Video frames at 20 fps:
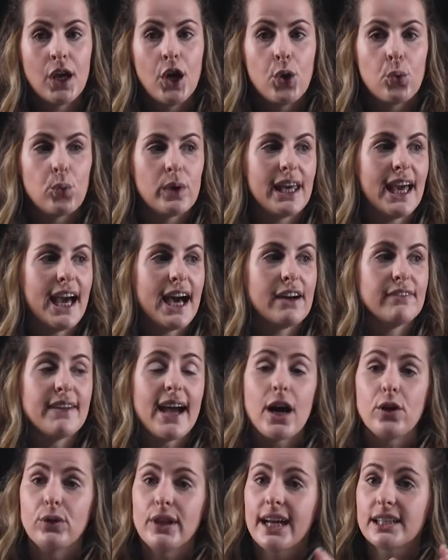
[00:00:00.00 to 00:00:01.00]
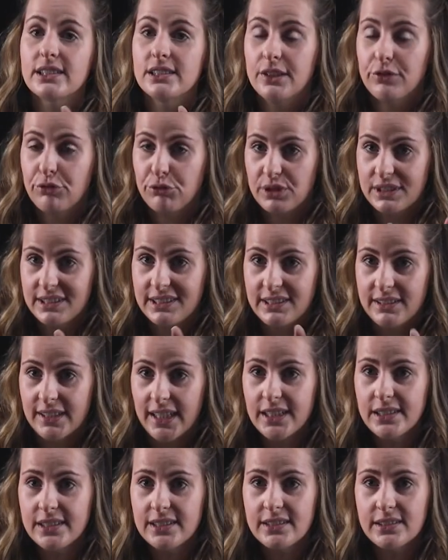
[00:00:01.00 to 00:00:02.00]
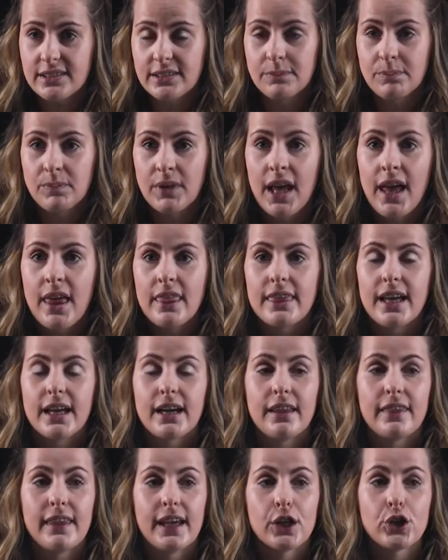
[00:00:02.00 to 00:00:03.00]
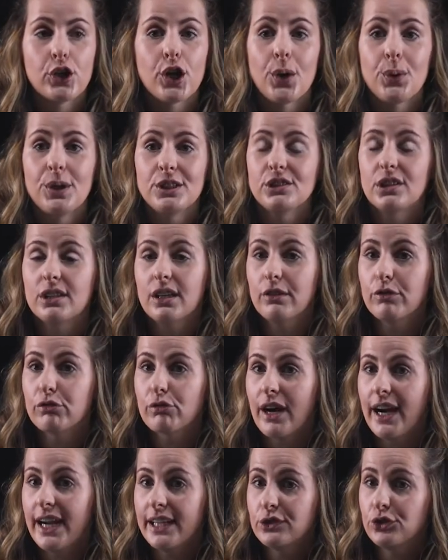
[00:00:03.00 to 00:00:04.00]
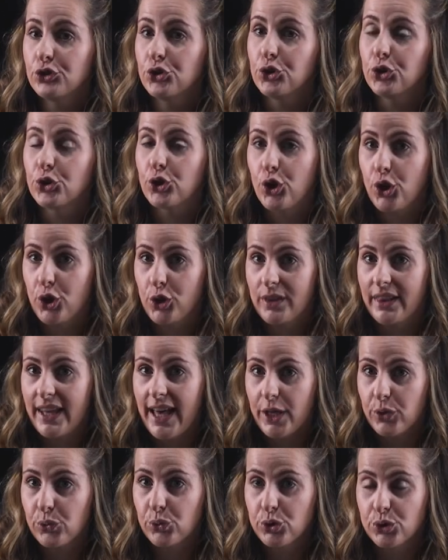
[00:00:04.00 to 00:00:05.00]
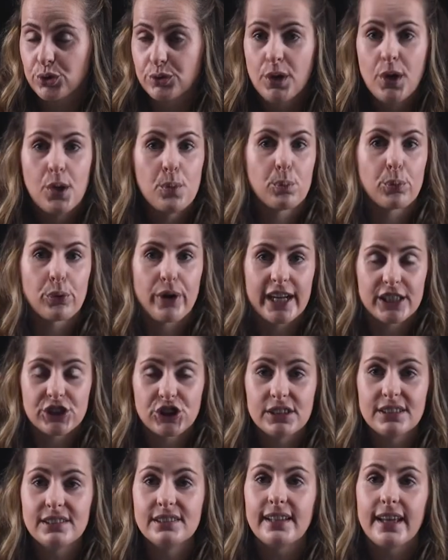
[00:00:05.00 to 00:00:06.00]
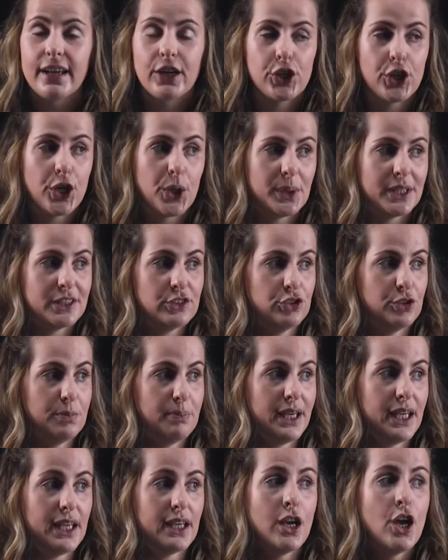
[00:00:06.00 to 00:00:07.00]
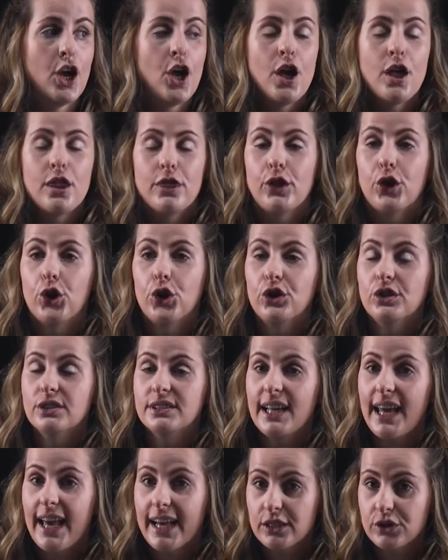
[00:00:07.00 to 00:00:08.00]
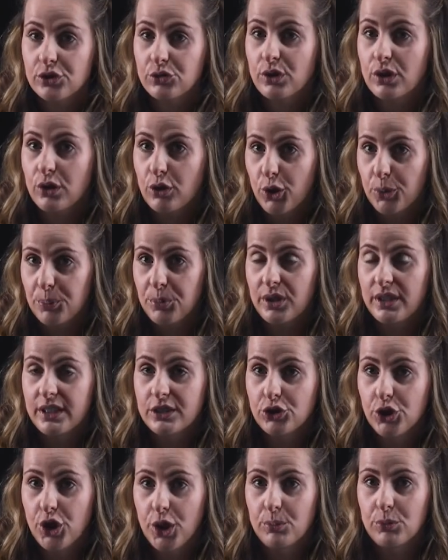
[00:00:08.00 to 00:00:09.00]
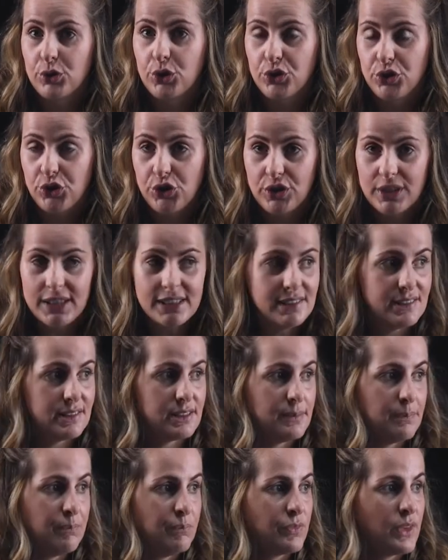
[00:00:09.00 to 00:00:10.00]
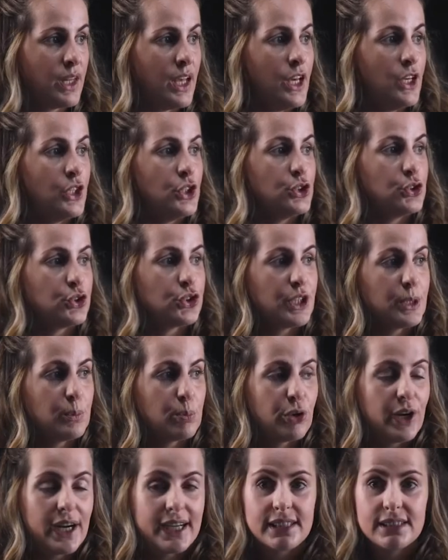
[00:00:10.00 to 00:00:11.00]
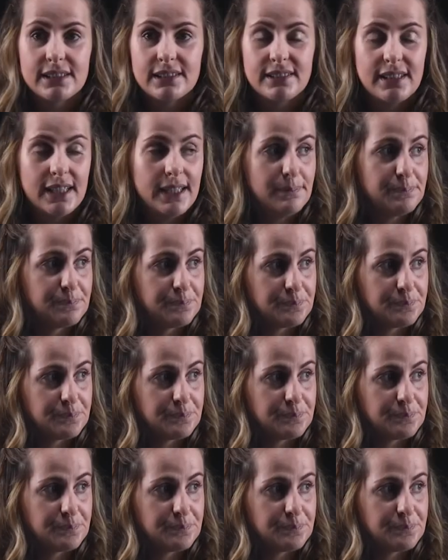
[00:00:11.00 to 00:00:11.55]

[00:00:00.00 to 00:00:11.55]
we have our lactiferous ducts that are then going to give rise to collateral branches that are going to be those extralobular terminal units. During pregnancy,